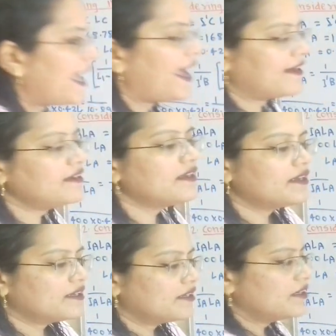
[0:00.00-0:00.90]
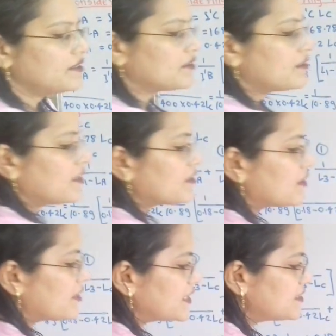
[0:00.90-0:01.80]
And
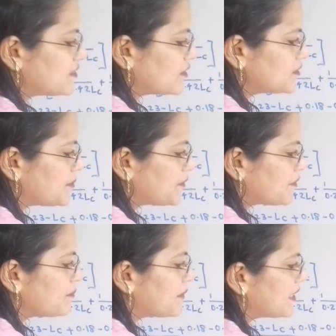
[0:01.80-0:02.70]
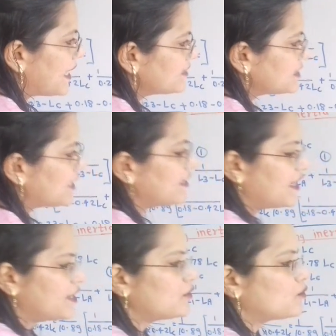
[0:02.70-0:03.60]
the distance between B dash and
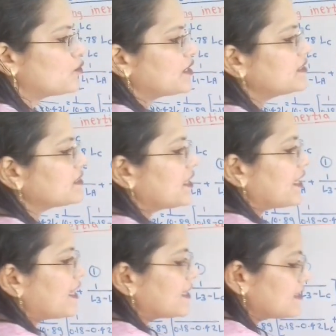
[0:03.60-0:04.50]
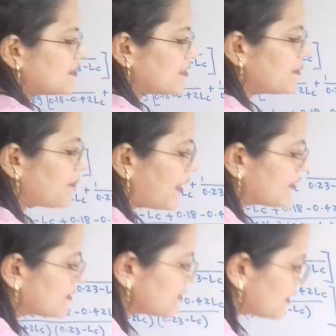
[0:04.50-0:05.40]
N2 is L3
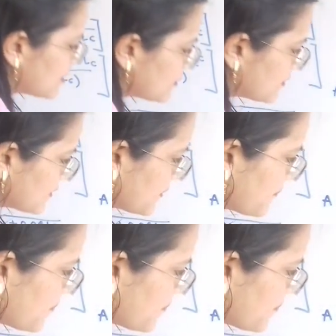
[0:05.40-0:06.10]
minus LC.